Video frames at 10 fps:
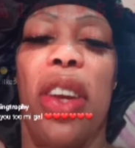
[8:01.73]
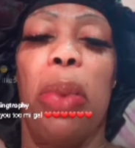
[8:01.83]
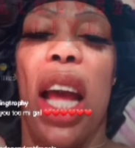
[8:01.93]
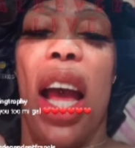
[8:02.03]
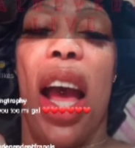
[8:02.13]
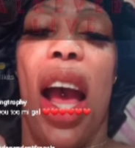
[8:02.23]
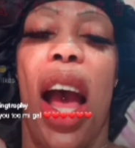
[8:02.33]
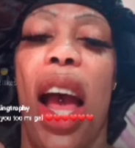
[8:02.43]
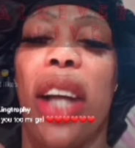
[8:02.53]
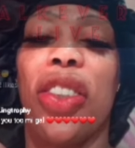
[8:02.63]
Me not
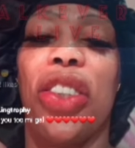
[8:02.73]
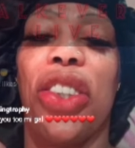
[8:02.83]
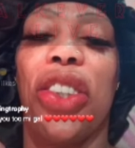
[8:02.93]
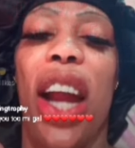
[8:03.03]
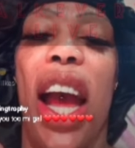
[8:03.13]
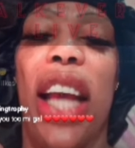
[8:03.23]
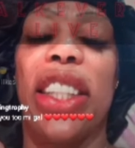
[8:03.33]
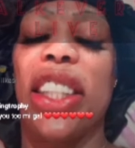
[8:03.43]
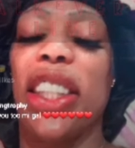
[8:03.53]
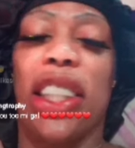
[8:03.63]
ask
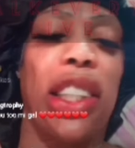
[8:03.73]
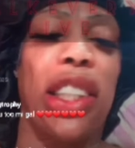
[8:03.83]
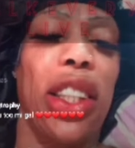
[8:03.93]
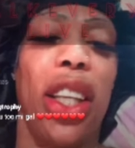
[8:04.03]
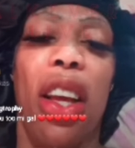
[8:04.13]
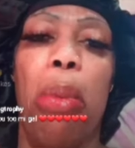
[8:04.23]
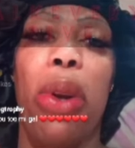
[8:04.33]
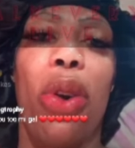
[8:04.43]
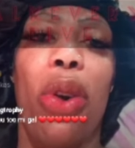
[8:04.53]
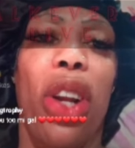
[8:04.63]
Christ. Me
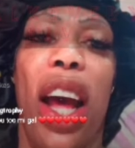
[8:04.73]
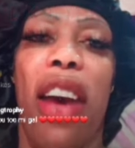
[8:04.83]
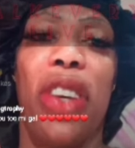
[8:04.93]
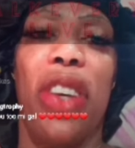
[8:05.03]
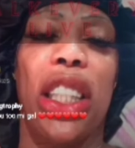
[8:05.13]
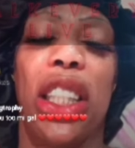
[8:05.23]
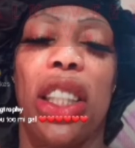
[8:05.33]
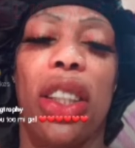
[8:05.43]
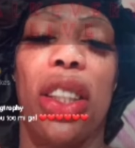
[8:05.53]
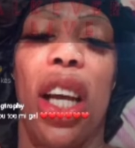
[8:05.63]
no, no, no have
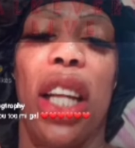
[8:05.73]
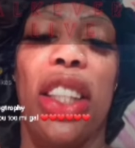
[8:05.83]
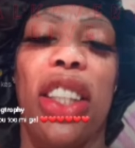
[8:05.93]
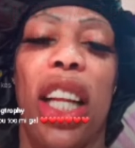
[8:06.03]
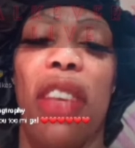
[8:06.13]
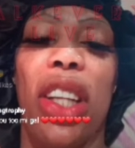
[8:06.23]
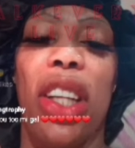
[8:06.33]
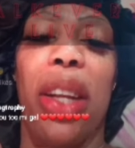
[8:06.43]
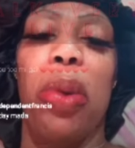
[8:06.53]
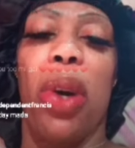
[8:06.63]
it. And it's like every
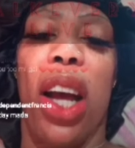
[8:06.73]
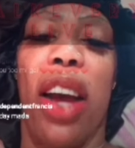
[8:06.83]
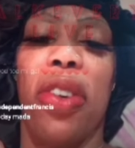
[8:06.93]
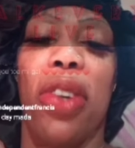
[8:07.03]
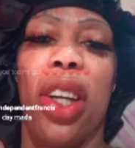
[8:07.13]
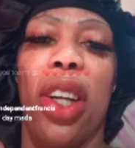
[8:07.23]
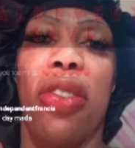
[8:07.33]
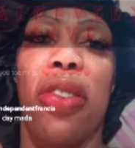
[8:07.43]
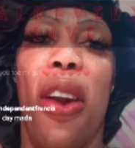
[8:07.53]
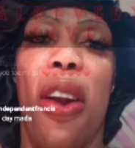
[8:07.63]
day people got have it, my
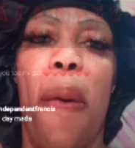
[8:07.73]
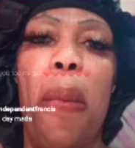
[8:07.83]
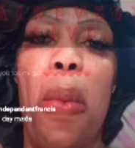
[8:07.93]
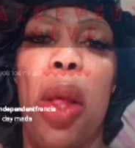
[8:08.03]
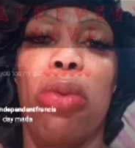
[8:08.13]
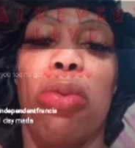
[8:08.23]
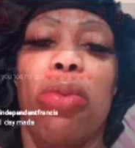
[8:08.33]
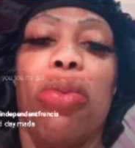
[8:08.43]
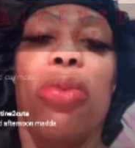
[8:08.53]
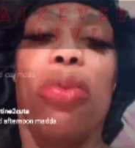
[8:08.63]
love.
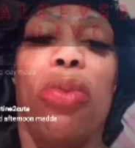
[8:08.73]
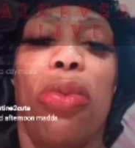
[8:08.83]
Mm-hmm.